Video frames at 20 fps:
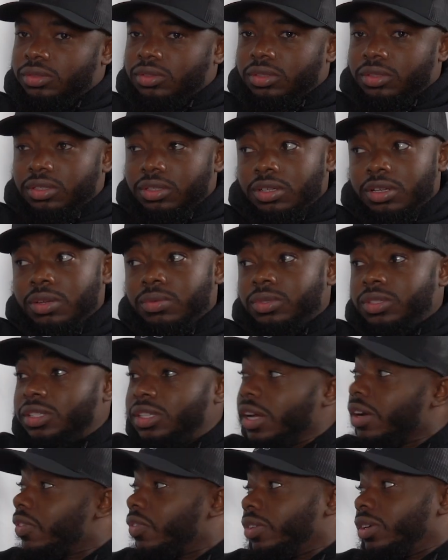stupid. It was
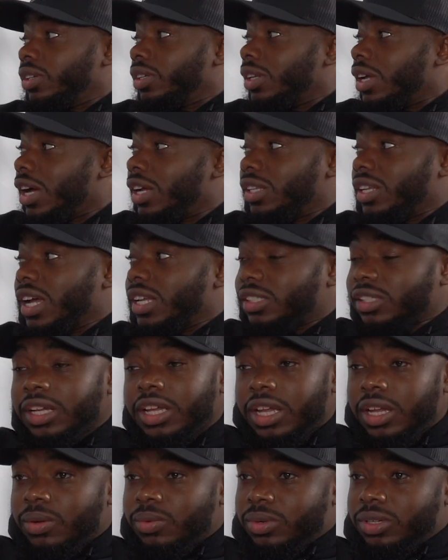different. Like that team